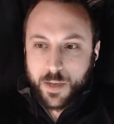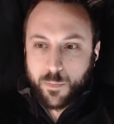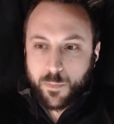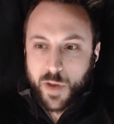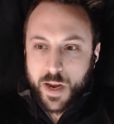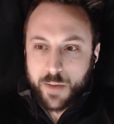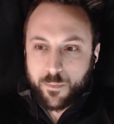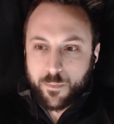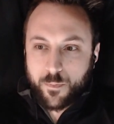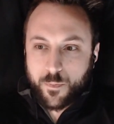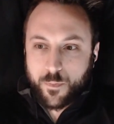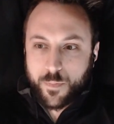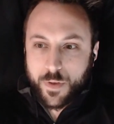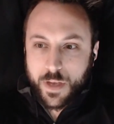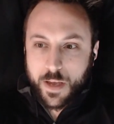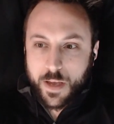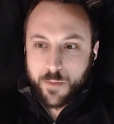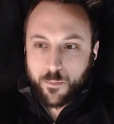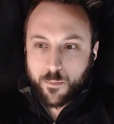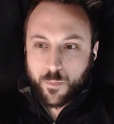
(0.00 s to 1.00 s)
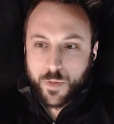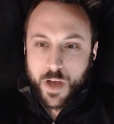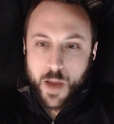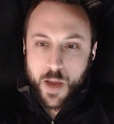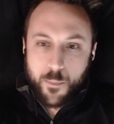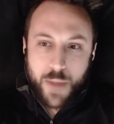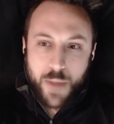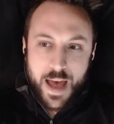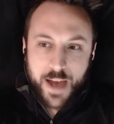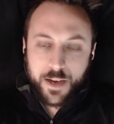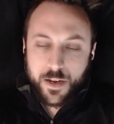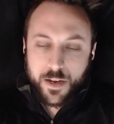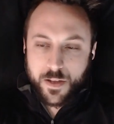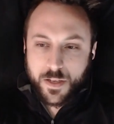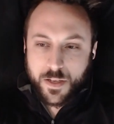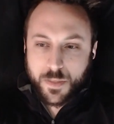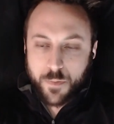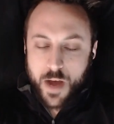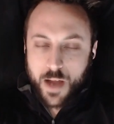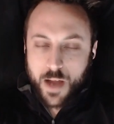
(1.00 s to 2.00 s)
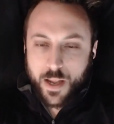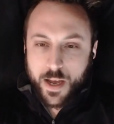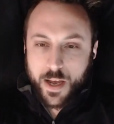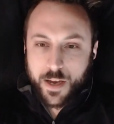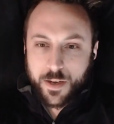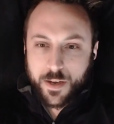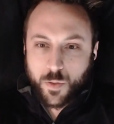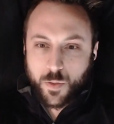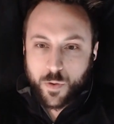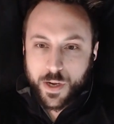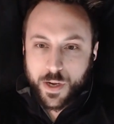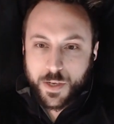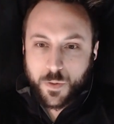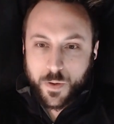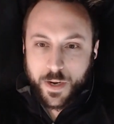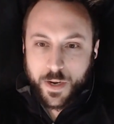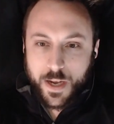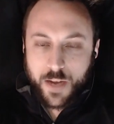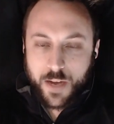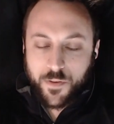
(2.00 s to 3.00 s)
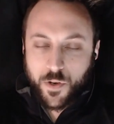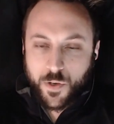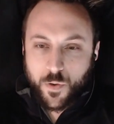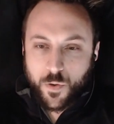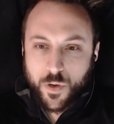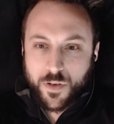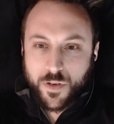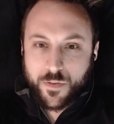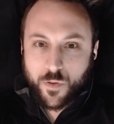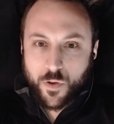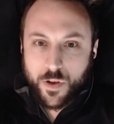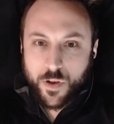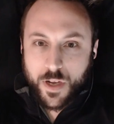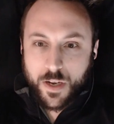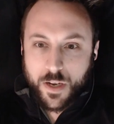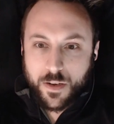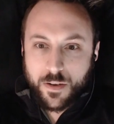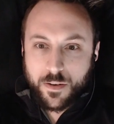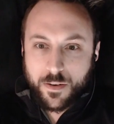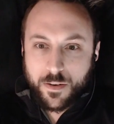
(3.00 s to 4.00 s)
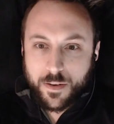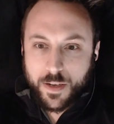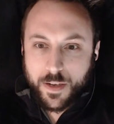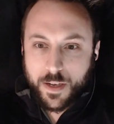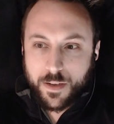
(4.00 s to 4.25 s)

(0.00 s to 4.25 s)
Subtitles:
But it got back into the spotlight in 2020 after George Floyd and